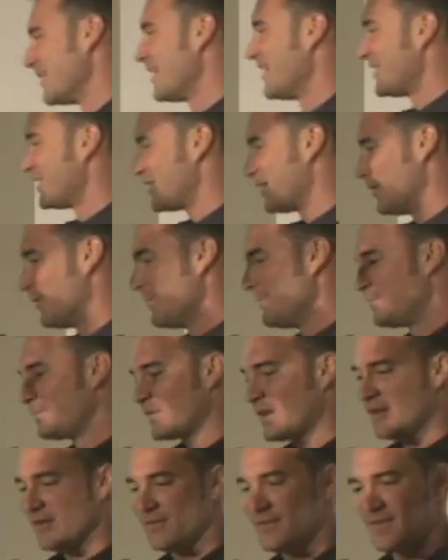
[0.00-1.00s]
so
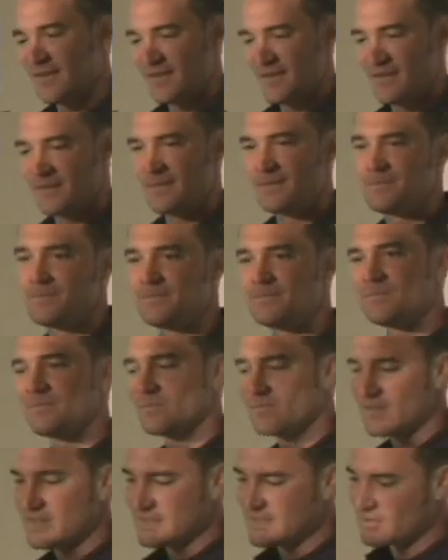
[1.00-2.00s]

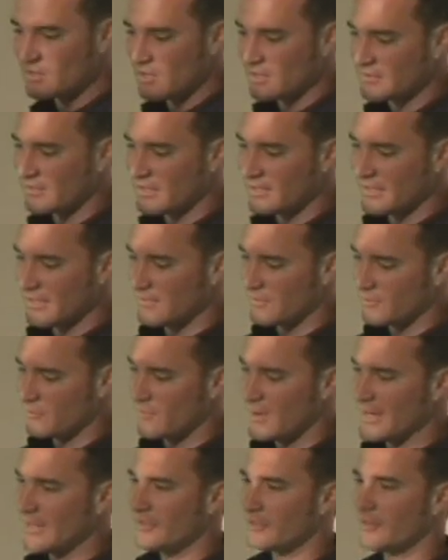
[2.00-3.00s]
this is all done in the
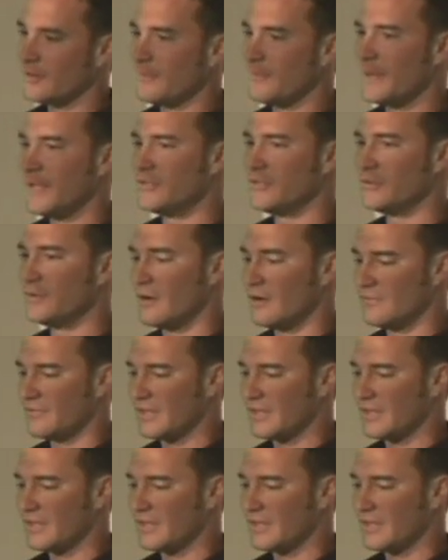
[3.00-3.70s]
regular menu of the